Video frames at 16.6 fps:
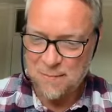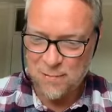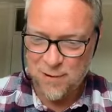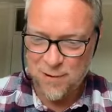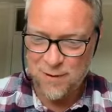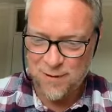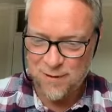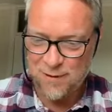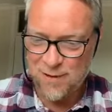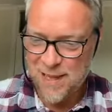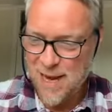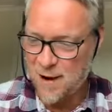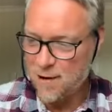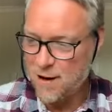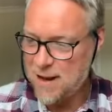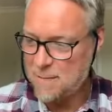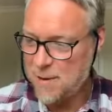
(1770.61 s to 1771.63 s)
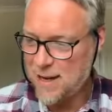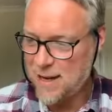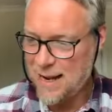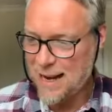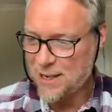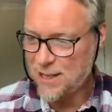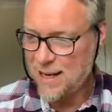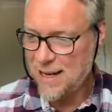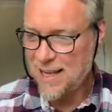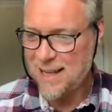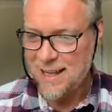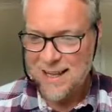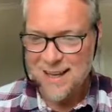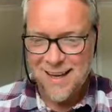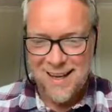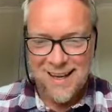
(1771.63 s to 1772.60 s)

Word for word: proof of theory, but actually